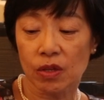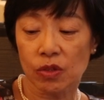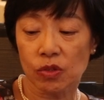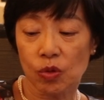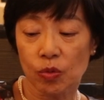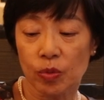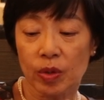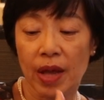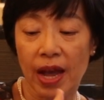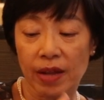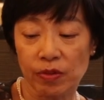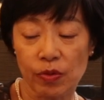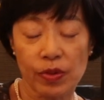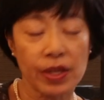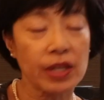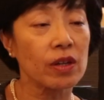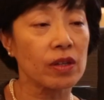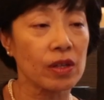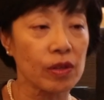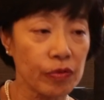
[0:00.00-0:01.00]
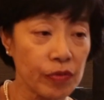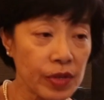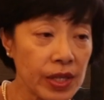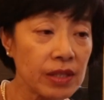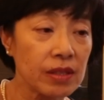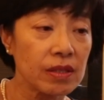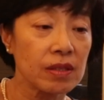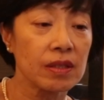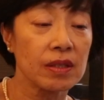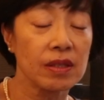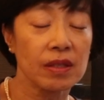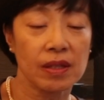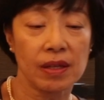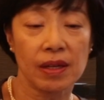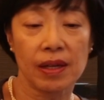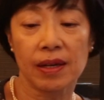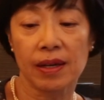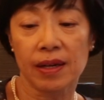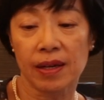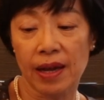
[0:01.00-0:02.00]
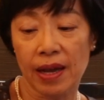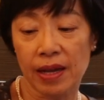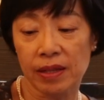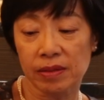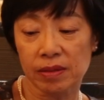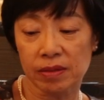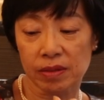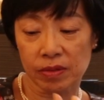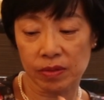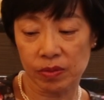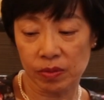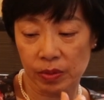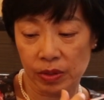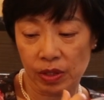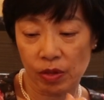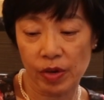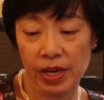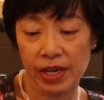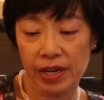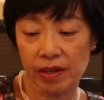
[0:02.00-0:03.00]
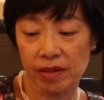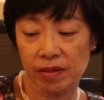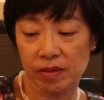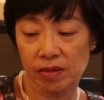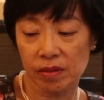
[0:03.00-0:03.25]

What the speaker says: So we had to think on our feet, and with great